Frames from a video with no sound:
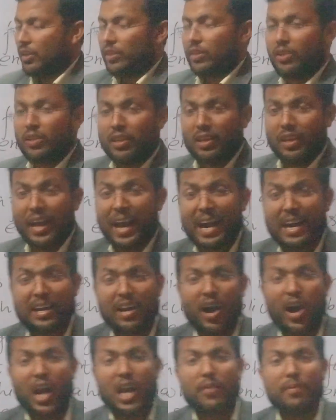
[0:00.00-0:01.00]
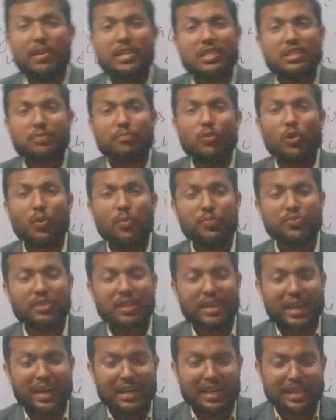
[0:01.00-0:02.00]
The light always moves
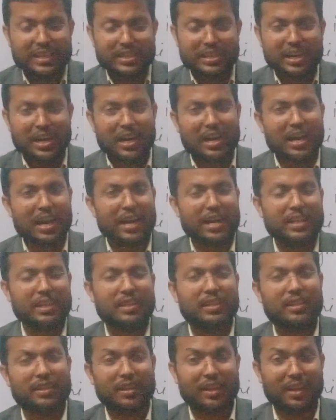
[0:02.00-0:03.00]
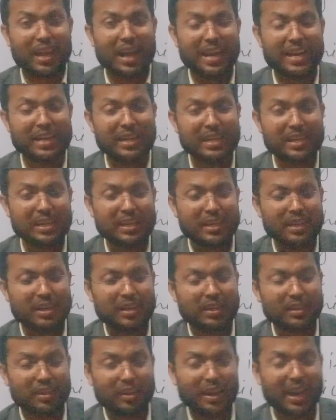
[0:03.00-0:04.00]
in a straight line. The
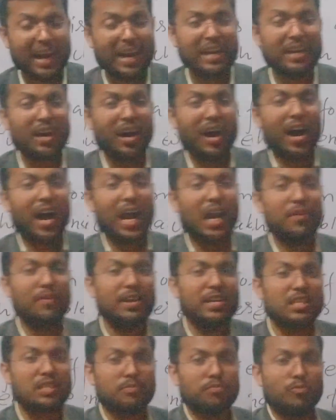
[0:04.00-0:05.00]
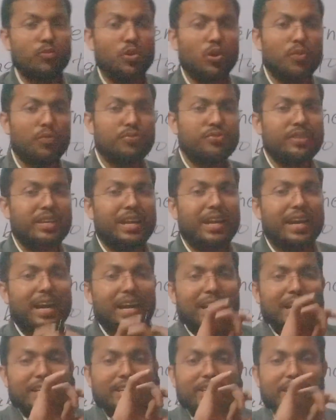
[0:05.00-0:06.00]
light always moves
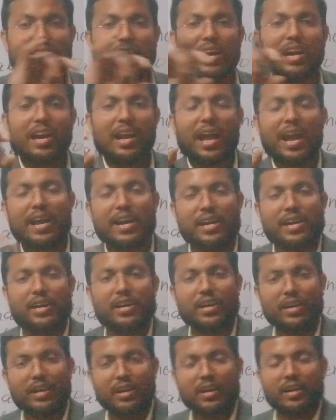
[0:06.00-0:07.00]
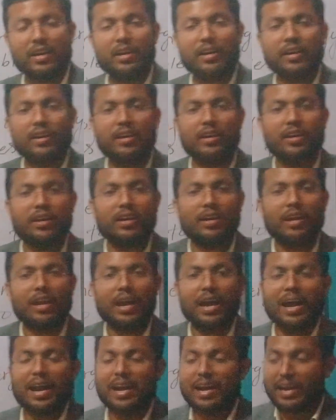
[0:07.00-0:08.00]
in a straight line.
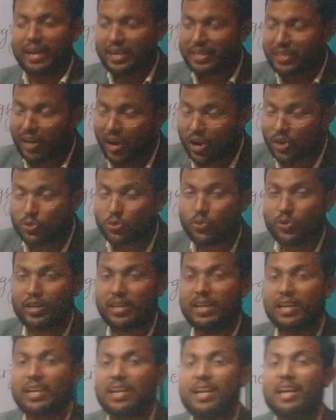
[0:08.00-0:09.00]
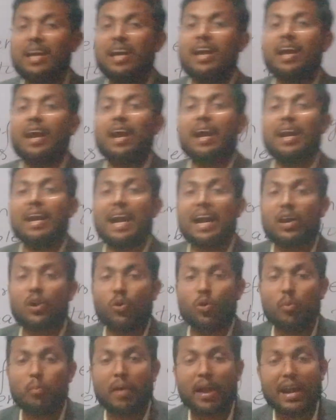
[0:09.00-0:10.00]
And it is also a
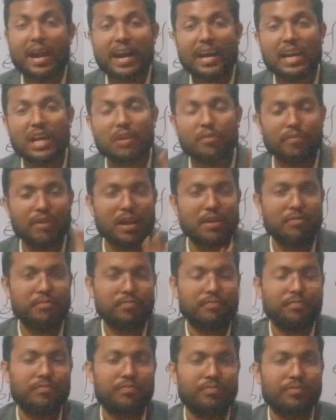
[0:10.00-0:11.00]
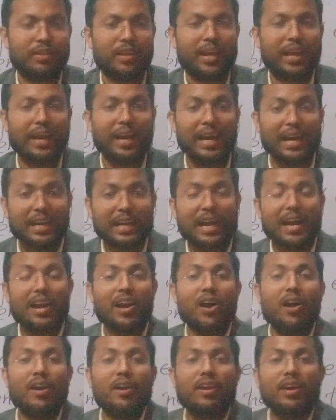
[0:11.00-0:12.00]
electromagnetic wave. It
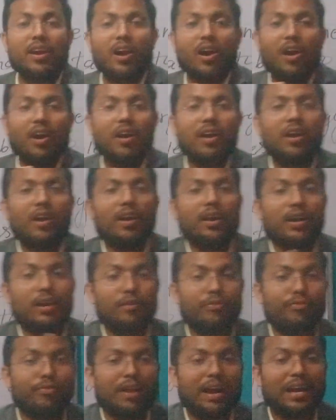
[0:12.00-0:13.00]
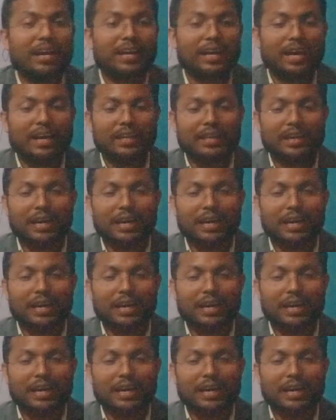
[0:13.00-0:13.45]
cannot deflect in